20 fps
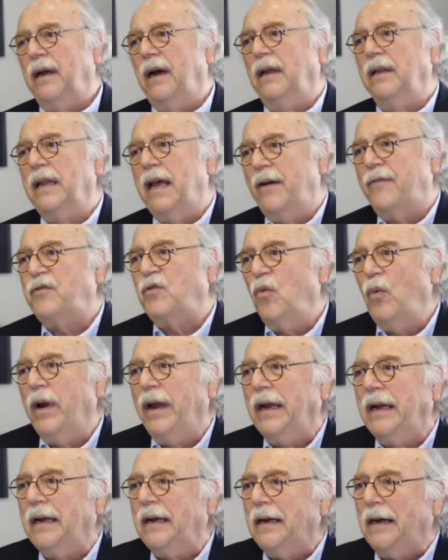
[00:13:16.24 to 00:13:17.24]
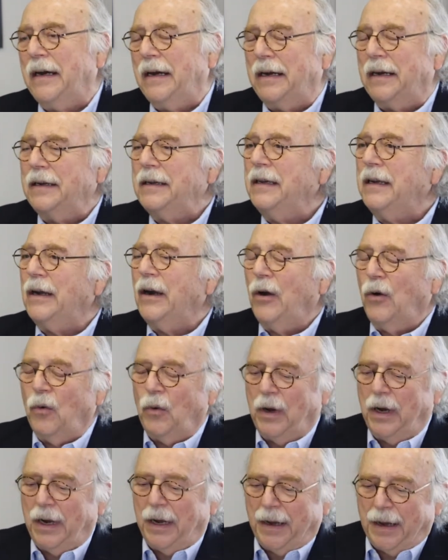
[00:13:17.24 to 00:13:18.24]
left-wing,
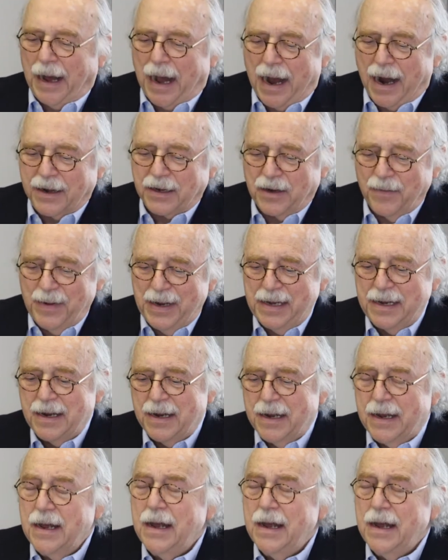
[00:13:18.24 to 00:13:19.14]
argument.